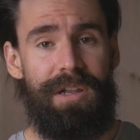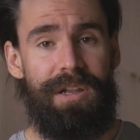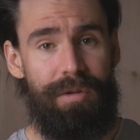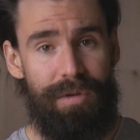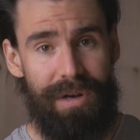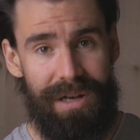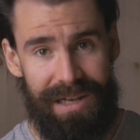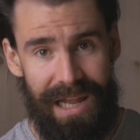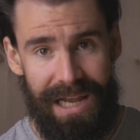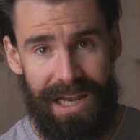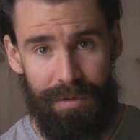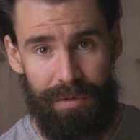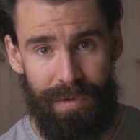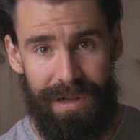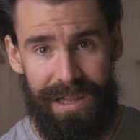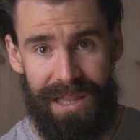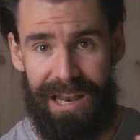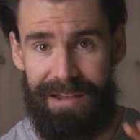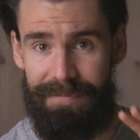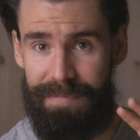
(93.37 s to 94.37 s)
So the second
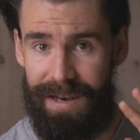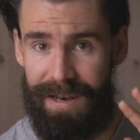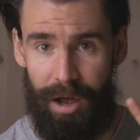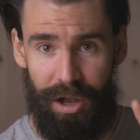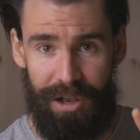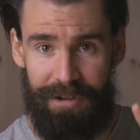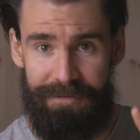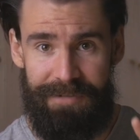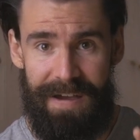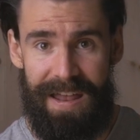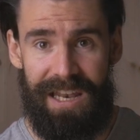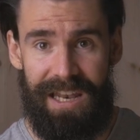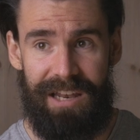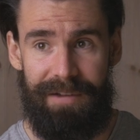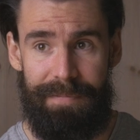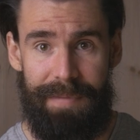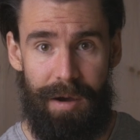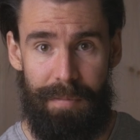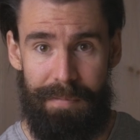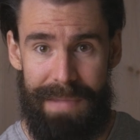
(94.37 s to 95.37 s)
reason I've been on the fence
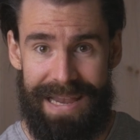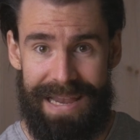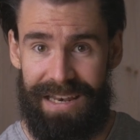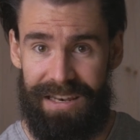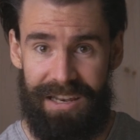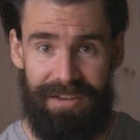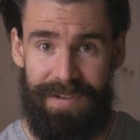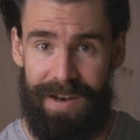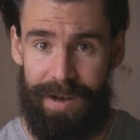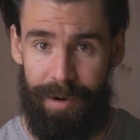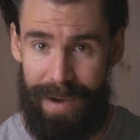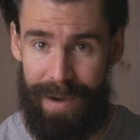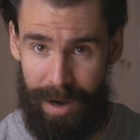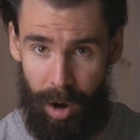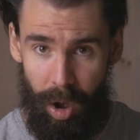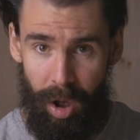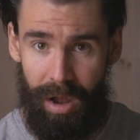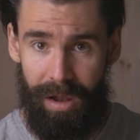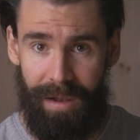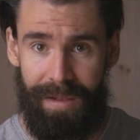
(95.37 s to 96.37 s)
about making this video at
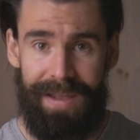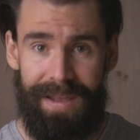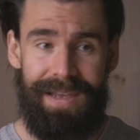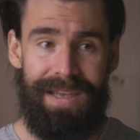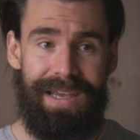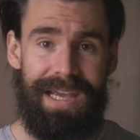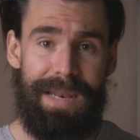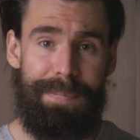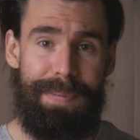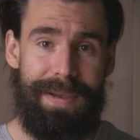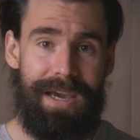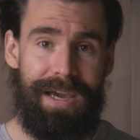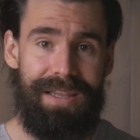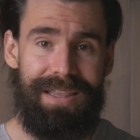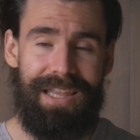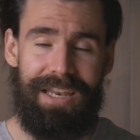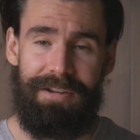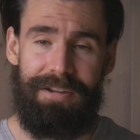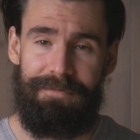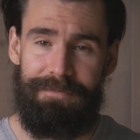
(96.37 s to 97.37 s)
all is
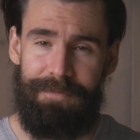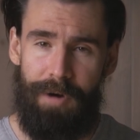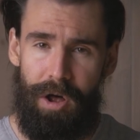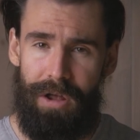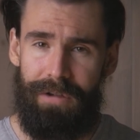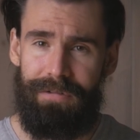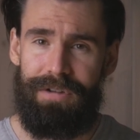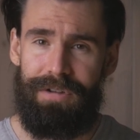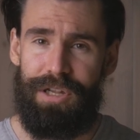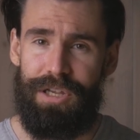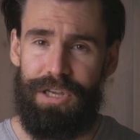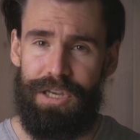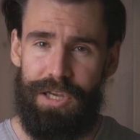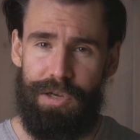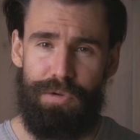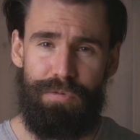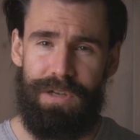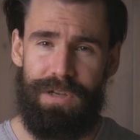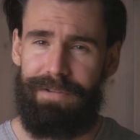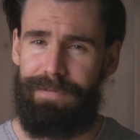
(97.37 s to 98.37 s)
because it involves the
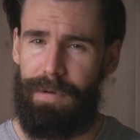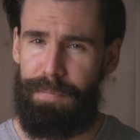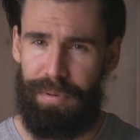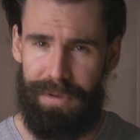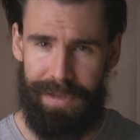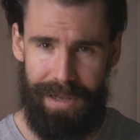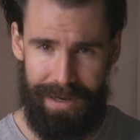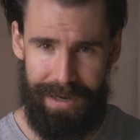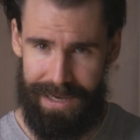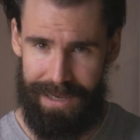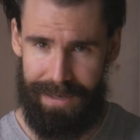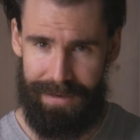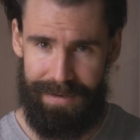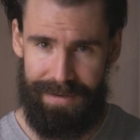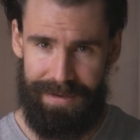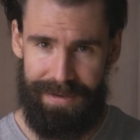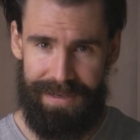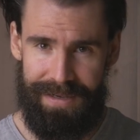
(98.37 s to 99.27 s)
use of a plugin.